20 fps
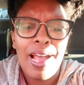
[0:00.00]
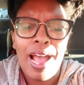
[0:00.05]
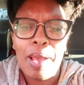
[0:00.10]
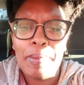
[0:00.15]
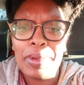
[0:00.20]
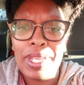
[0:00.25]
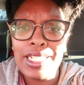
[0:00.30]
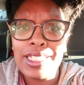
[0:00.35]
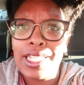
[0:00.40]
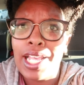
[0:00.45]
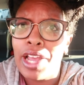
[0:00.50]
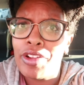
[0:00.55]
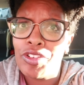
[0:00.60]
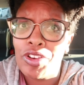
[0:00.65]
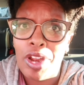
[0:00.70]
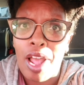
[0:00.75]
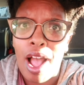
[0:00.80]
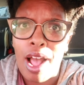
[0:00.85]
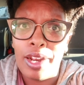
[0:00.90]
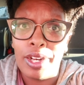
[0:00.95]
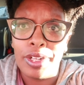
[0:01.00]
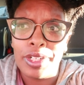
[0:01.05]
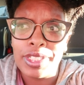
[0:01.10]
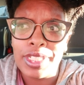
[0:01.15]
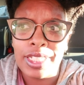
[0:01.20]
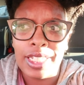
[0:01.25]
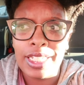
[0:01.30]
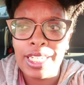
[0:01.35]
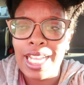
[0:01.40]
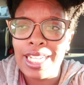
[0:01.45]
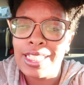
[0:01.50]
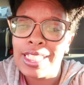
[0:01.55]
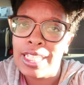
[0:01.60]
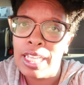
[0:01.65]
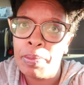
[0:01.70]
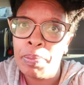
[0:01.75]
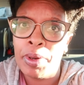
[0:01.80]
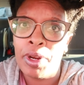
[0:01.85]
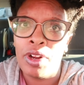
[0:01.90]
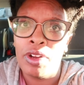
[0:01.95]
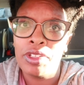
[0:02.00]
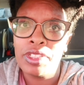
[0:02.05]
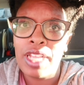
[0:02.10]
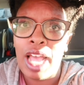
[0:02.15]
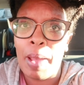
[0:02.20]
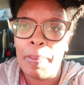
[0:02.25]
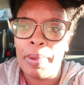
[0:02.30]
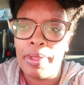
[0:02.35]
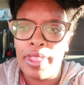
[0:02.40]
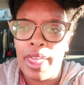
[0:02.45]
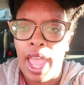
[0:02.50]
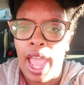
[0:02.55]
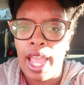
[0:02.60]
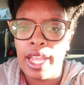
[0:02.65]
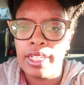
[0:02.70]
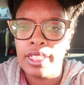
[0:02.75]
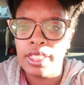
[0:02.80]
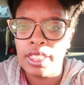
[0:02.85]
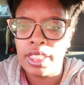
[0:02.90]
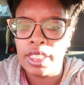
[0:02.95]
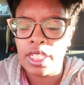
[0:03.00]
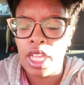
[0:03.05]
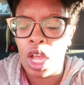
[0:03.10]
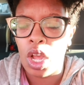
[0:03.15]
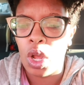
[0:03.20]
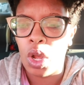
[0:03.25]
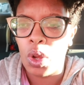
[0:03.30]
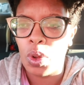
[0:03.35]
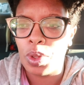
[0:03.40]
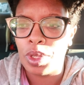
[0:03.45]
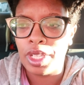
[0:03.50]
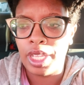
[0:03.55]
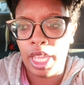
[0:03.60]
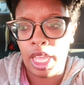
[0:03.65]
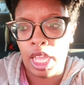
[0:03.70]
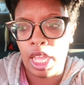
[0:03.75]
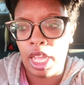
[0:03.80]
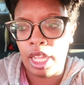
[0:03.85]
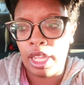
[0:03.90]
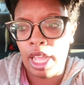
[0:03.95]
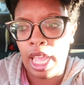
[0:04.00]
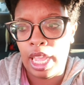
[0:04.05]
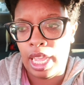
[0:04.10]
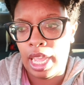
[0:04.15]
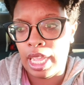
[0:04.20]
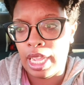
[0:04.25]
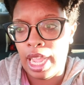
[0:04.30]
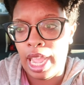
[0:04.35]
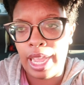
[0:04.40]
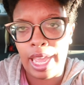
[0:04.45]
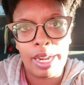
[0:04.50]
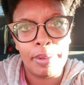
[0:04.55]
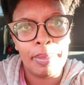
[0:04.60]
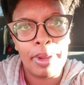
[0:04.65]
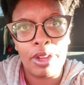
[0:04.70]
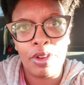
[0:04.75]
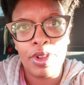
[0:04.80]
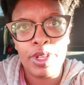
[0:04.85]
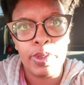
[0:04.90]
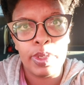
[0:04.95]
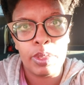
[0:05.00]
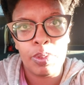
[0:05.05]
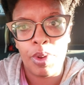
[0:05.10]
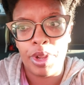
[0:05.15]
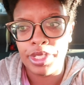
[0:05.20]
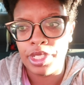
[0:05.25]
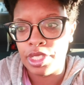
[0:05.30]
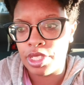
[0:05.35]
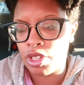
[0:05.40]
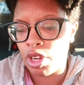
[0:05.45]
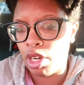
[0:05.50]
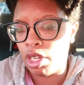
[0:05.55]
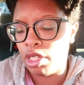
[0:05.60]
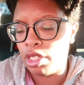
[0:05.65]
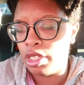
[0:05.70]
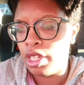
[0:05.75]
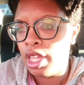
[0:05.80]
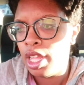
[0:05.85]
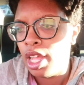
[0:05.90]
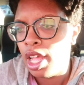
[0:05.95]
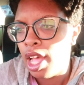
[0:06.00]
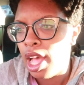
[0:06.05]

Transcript: I mean, it's a hundred dollars, and then I tip her on top of that. And so, yeah, I, I gotta buy Christmas presents, girl.